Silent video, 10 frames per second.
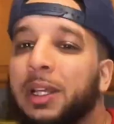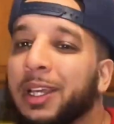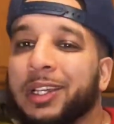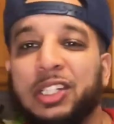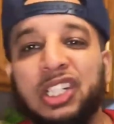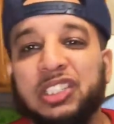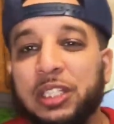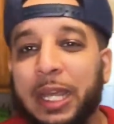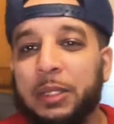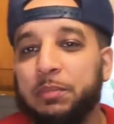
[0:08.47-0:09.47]
It cooks
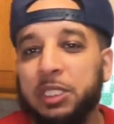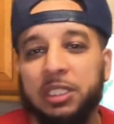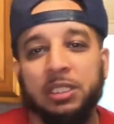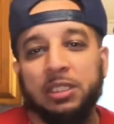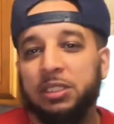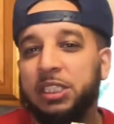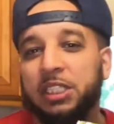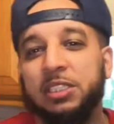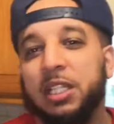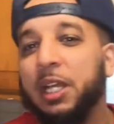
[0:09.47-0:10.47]
like meat,
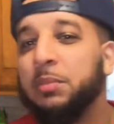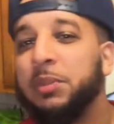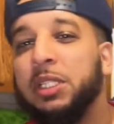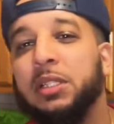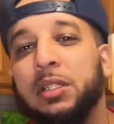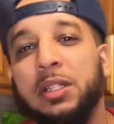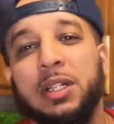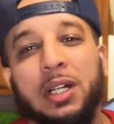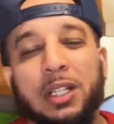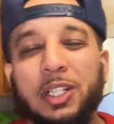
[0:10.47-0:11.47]
tastes like meat,
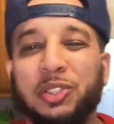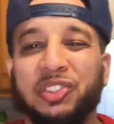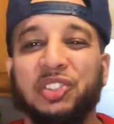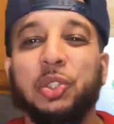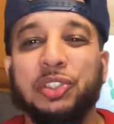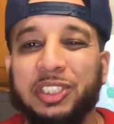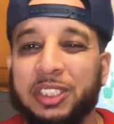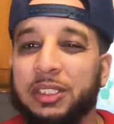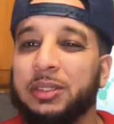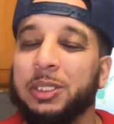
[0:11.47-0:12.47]
a little
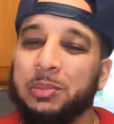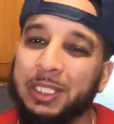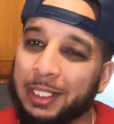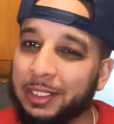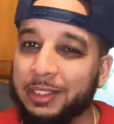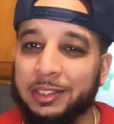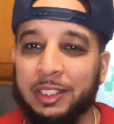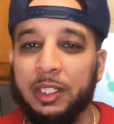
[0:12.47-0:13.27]
salty to be honest.